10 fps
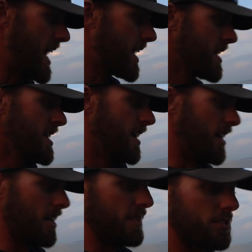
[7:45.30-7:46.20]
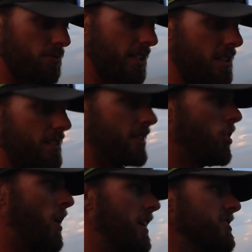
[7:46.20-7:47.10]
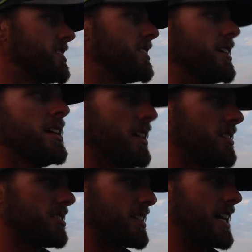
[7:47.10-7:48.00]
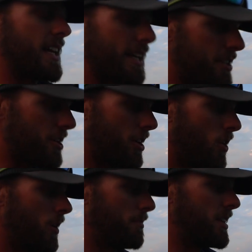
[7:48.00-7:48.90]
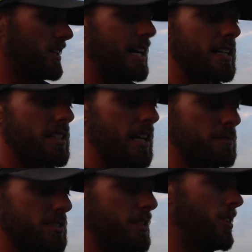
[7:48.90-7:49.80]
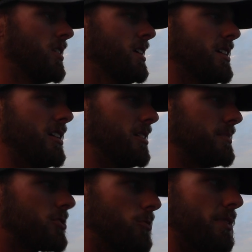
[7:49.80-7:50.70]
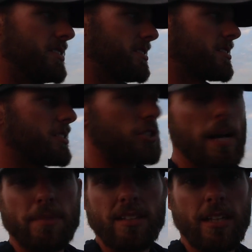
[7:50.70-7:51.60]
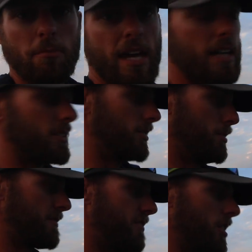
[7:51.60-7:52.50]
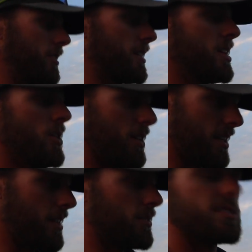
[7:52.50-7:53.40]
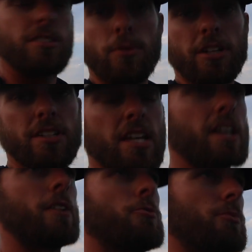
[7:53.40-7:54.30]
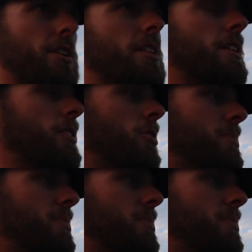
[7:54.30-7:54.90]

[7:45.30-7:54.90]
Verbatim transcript: back. That's really good to know, obviously, just to kind of get you going. But a lot of times, you know, it's super easy just to drop that thing back a little bit farther, and then I'll see where you're taking, reel in a little